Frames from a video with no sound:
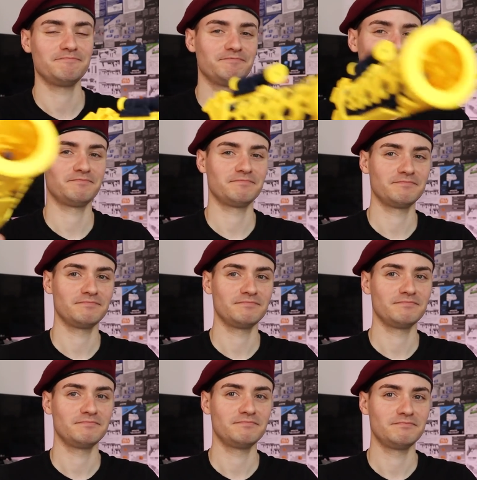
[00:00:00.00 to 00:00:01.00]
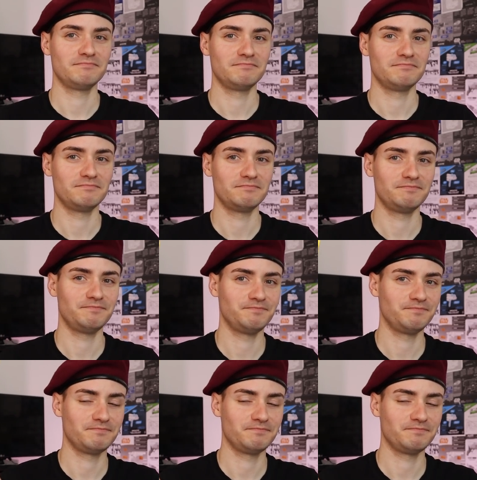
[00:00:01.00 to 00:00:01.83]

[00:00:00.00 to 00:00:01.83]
[no speech]